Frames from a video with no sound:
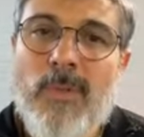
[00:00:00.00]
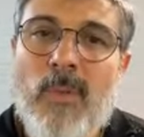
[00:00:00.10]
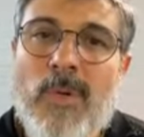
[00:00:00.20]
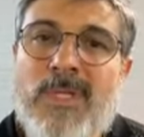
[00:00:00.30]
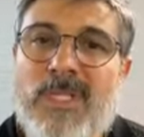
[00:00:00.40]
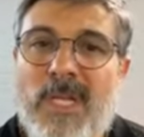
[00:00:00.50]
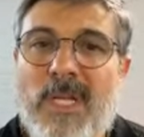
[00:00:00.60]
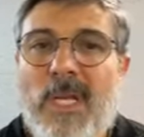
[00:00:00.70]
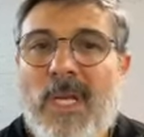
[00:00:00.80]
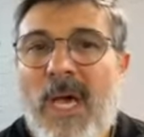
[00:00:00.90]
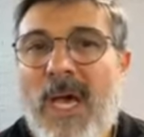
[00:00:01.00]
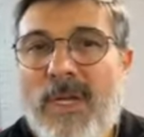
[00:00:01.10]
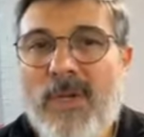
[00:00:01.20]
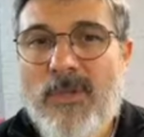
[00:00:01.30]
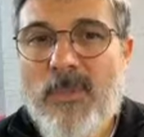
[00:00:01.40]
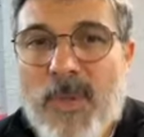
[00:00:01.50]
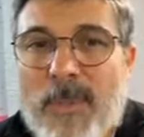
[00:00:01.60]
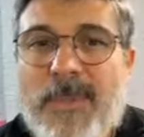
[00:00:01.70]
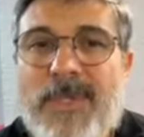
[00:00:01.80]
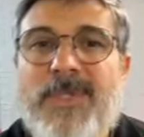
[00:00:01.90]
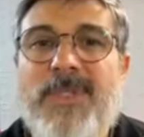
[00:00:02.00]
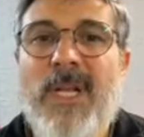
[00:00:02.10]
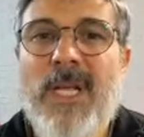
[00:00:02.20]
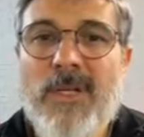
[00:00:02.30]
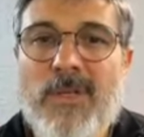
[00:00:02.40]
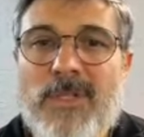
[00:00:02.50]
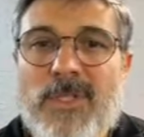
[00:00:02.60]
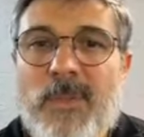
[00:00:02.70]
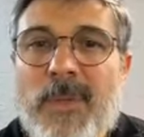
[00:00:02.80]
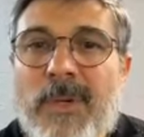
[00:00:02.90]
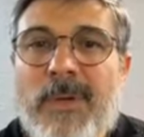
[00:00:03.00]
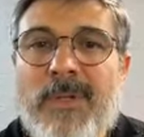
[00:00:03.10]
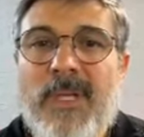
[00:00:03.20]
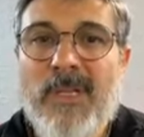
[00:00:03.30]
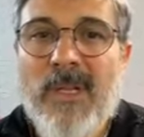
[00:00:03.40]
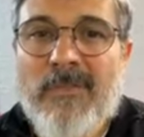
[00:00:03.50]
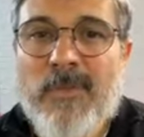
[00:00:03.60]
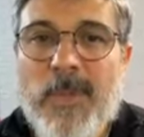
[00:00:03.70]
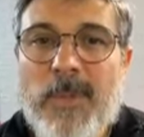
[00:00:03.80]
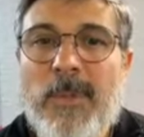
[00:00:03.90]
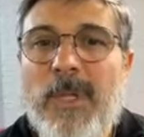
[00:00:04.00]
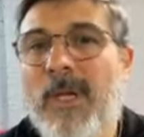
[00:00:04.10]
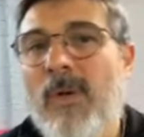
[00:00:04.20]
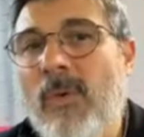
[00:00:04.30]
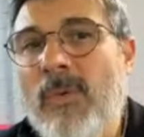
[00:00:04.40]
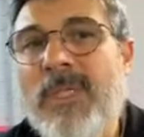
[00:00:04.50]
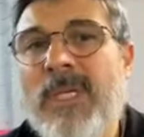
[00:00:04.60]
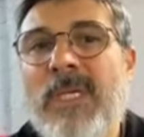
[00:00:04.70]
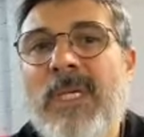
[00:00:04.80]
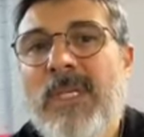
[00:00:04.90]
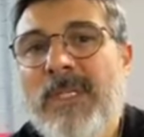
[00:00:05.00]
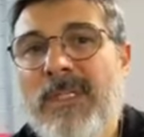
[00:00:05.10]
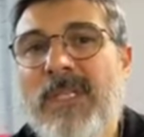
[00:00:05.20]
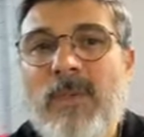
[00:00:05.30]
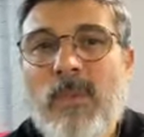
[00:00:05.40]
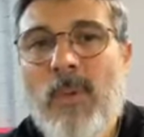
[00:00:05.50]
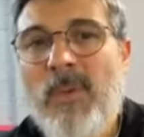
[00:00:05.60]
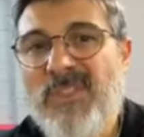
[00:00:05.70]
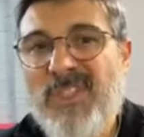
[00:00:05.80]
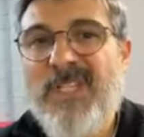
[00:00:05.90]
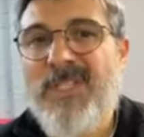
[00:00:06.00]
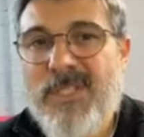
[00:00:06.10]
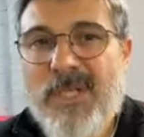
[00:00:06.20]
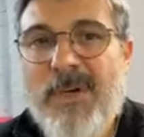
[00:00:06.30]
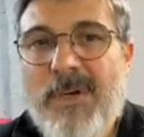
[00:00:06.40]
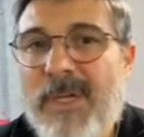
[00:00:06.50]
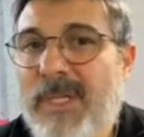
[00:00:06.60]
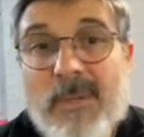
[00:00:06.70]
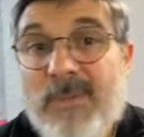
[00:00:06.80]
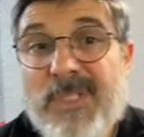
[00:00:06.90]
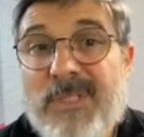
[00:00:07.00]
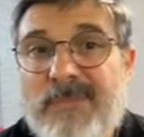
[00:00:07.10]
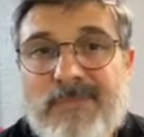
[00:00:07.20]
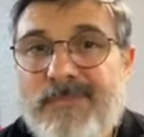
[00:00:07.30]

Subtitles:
the ones that had a good purpose, that had a good spirit, that loved people and only did what was necessary. And that was it.